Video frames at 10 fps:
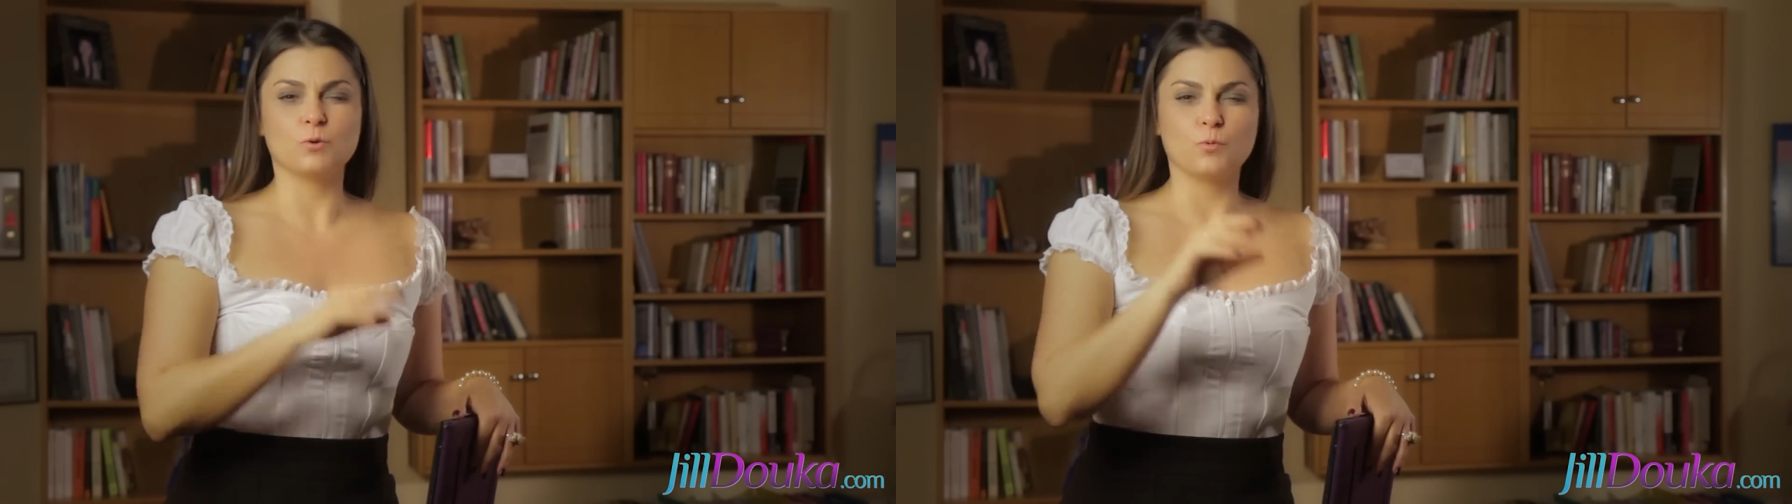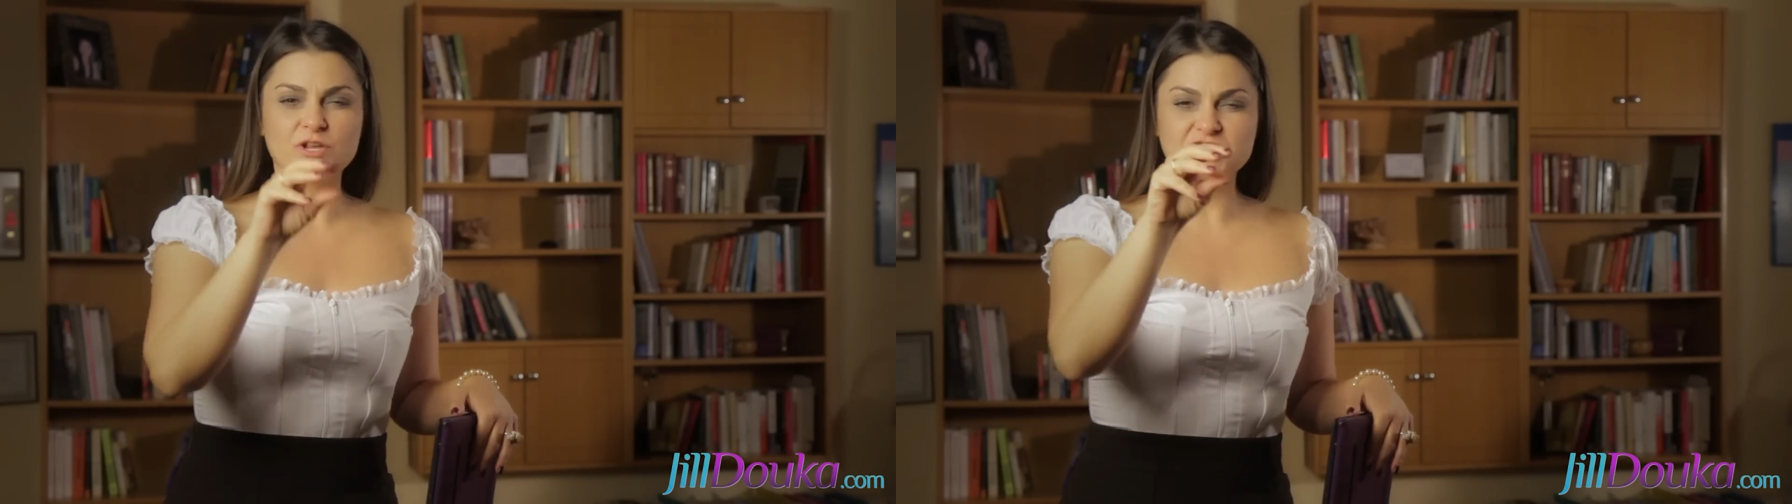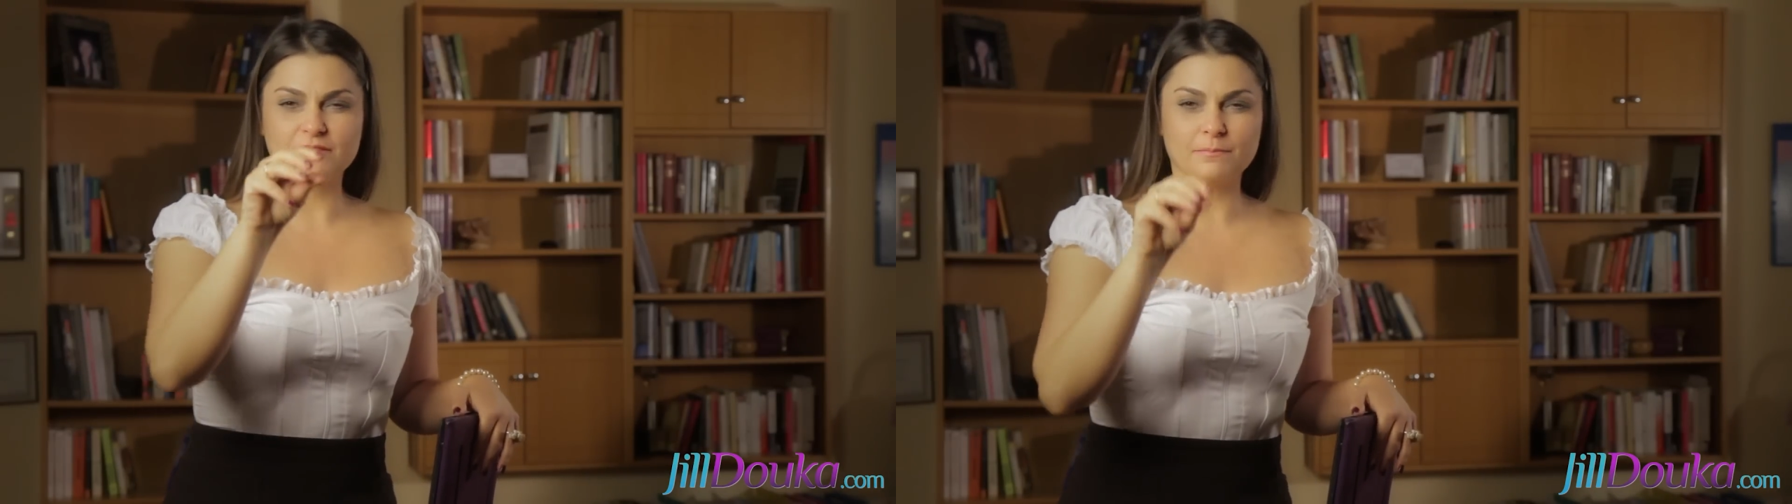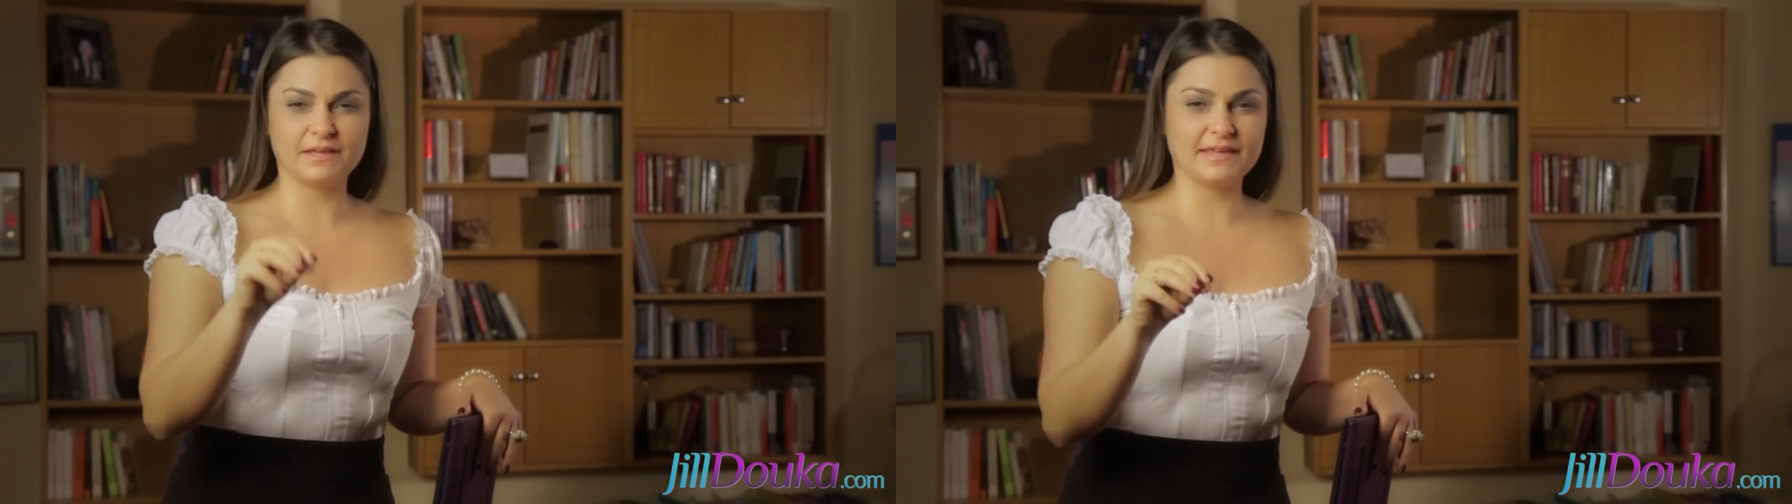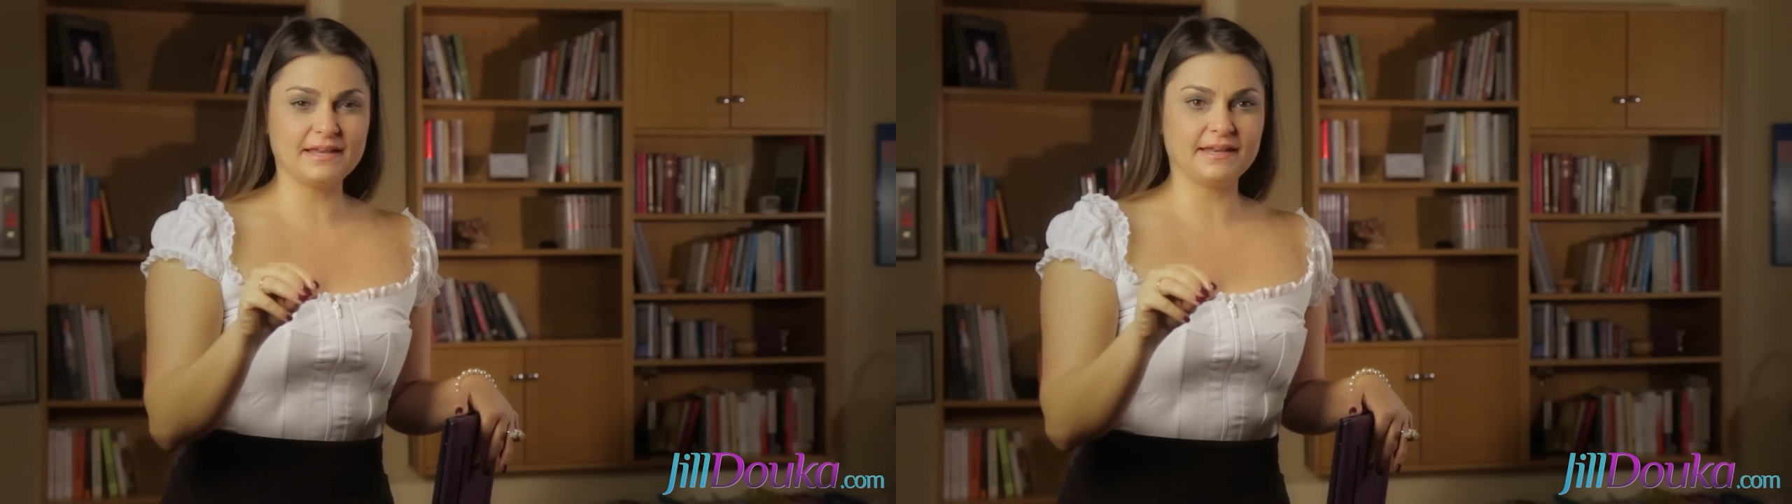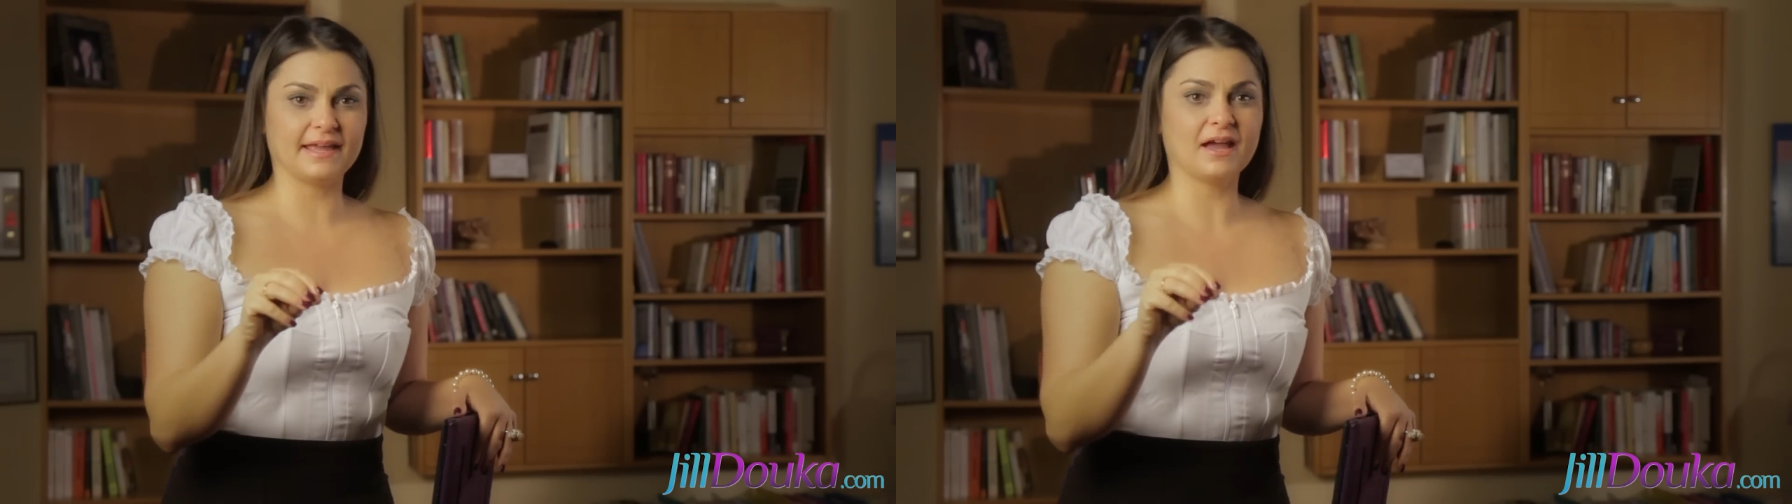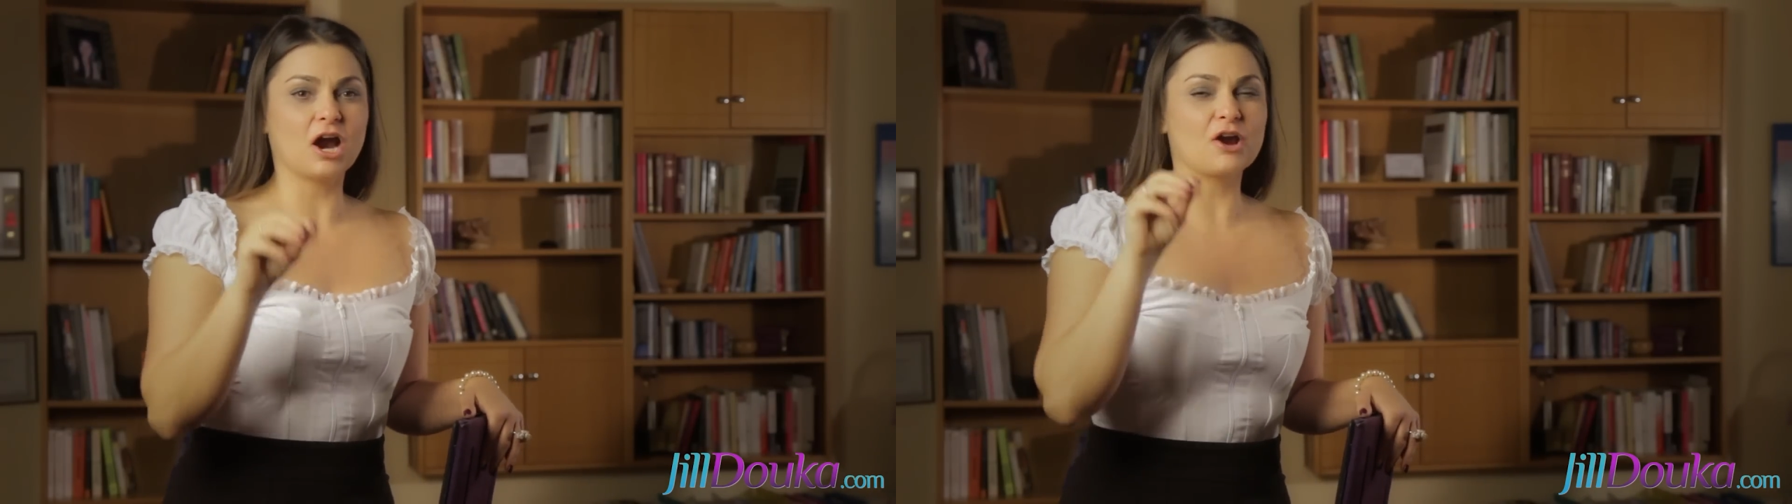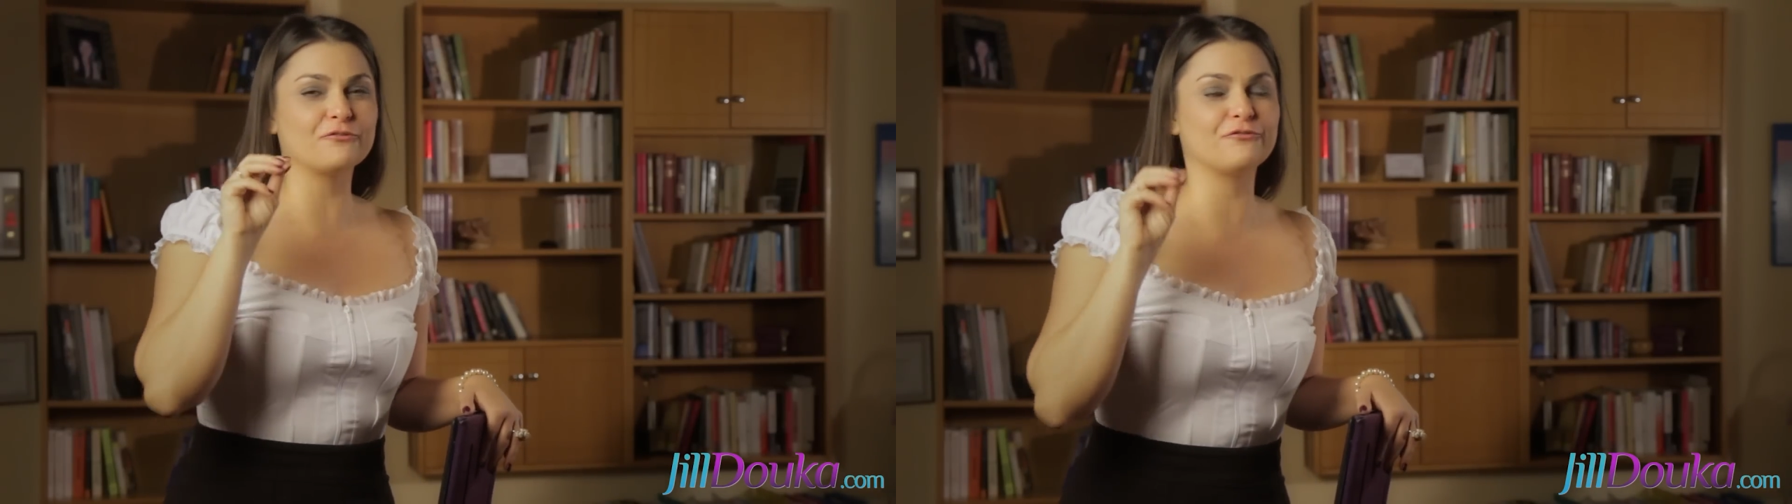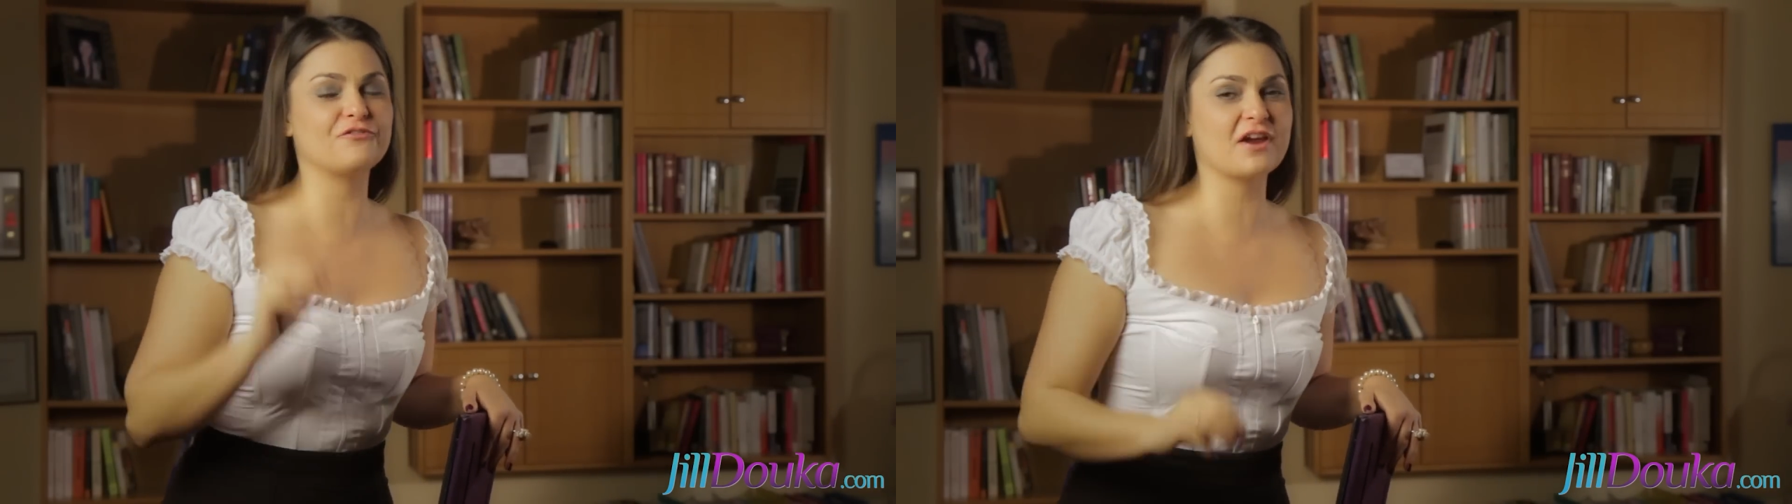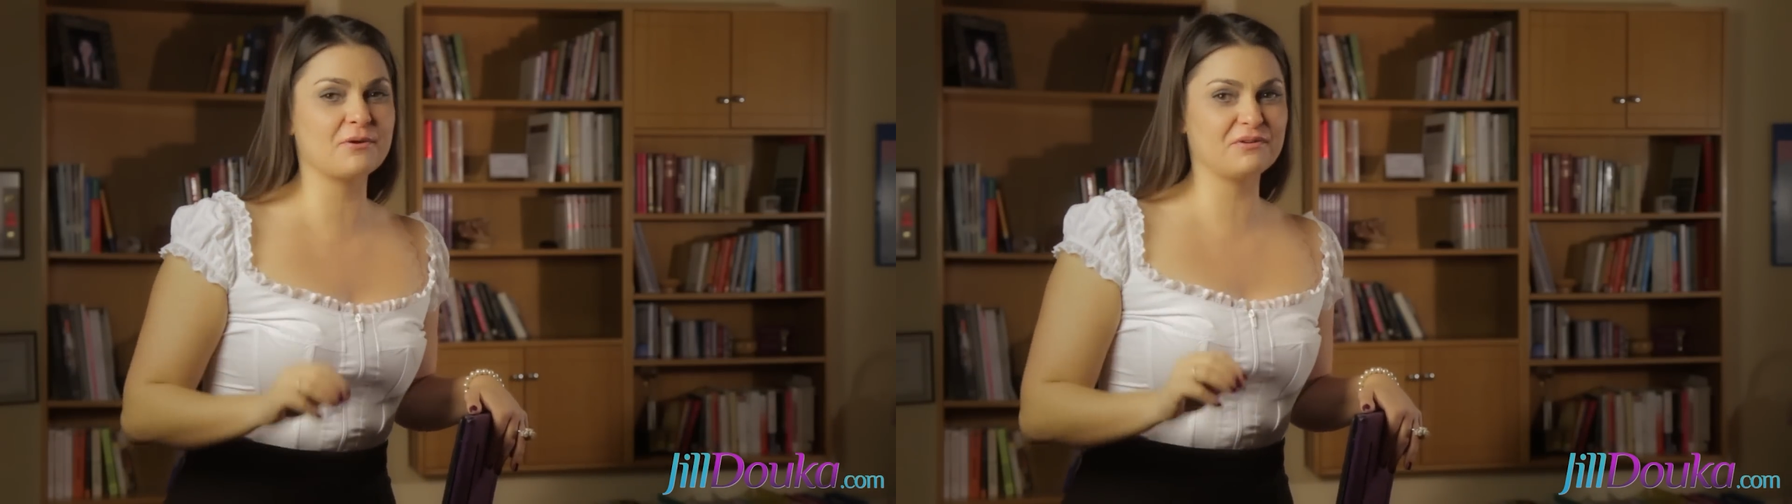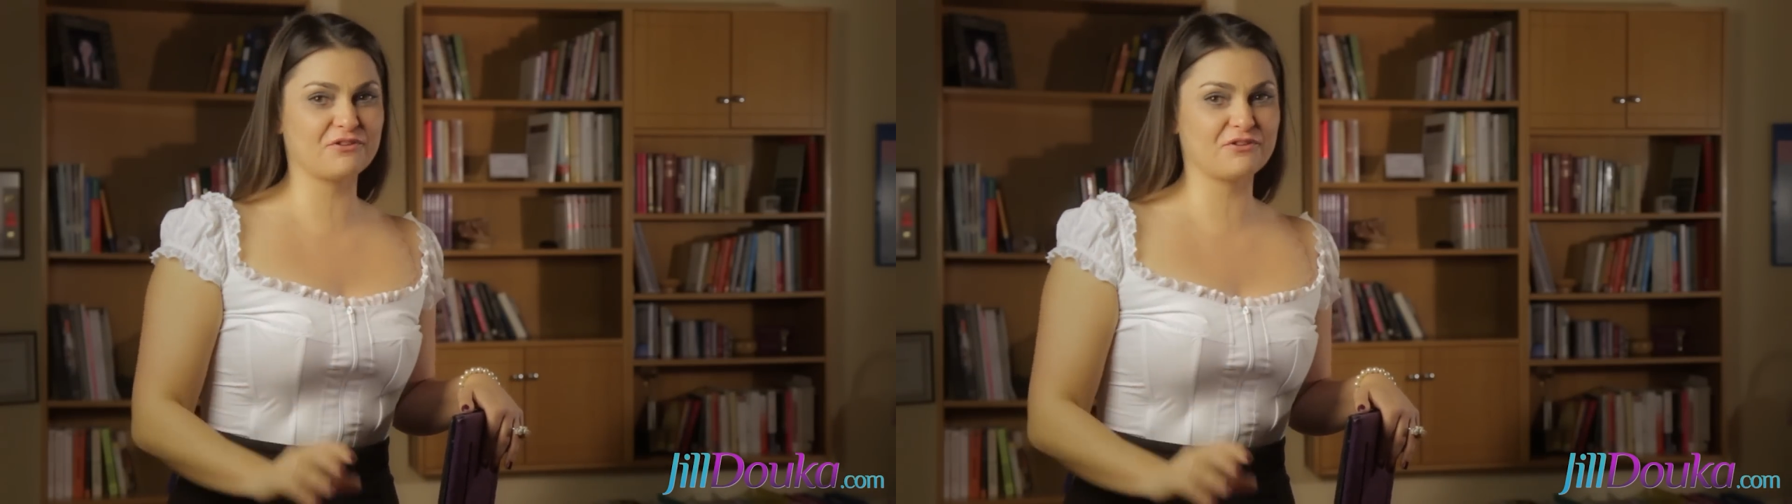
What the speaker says: which in the beginning are very,